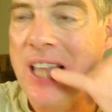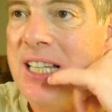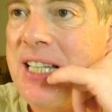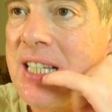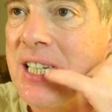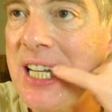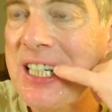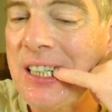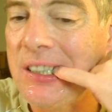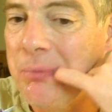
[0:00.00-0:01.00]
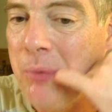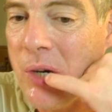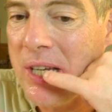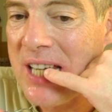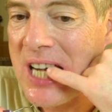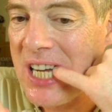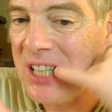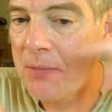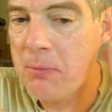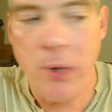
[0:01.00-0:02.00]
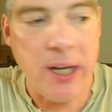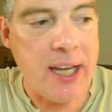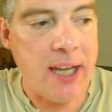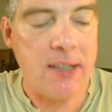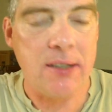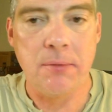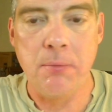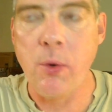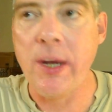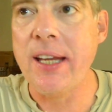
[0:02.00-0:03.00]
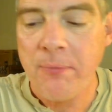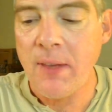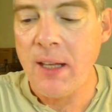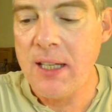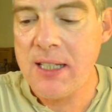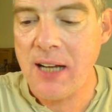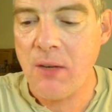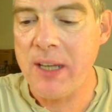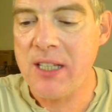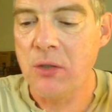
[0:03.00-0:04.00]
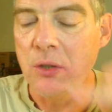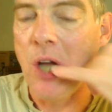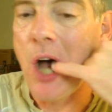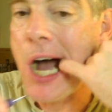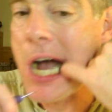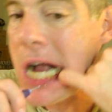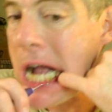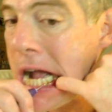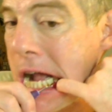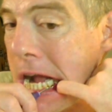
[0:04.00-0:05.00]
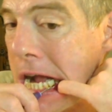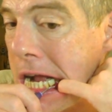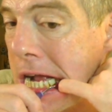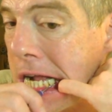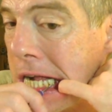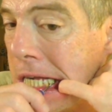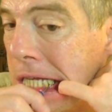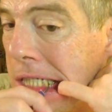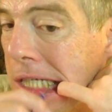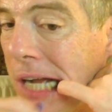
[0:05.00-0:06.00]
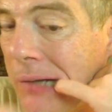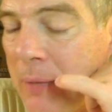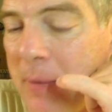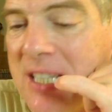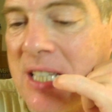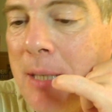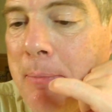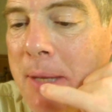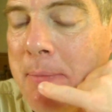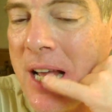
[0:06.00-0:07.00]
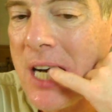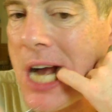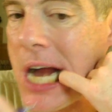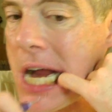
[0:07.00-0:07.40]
This has a nice little pointy point. It's not quite so long, but it might slip in better.